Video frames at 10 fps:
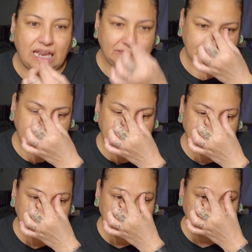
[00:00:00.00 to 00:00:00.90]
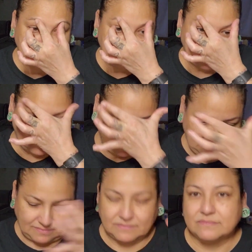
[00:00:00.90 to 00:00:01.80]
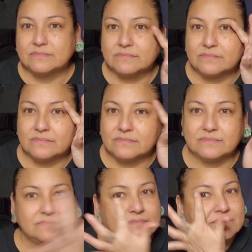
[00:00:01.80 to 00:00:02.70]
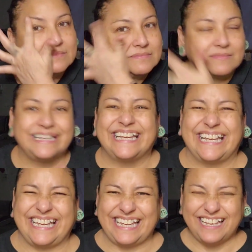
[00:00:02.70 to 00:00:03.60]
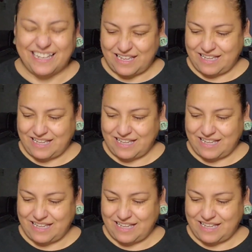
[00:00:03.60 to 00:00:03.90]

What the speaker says: (no one is talking)